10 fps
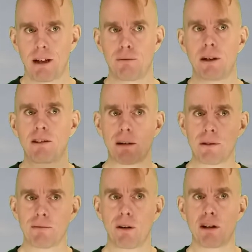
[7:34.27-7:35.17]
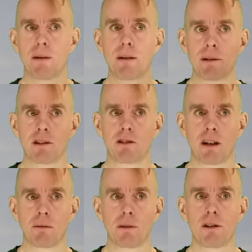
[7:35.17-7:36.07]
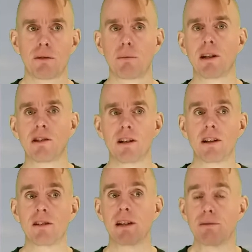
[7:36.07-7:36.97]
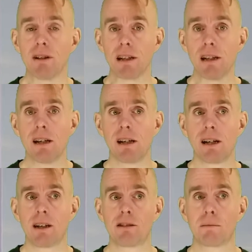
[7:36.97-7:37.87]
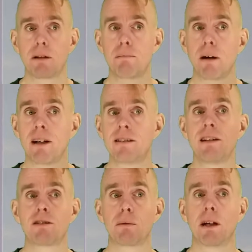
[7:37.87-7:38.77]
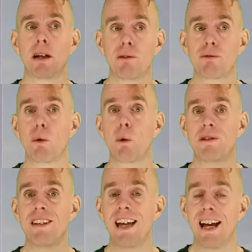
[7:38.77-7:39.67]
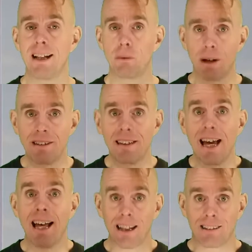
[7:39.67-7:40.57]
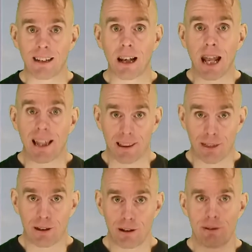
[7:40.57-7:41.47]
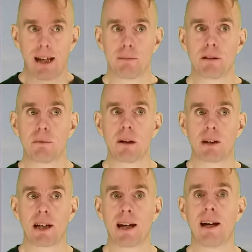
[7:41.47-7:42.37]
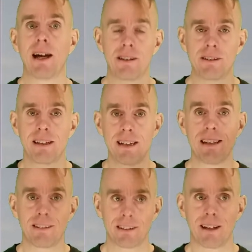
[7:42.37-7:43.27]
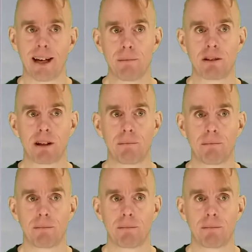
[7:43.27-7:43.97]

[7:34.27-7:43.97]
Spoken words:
If we examine the volume element to start with, we can see that dV is simply pi d squared over 4 dL, where dL is the length of the element we're looking at and d is a diameter.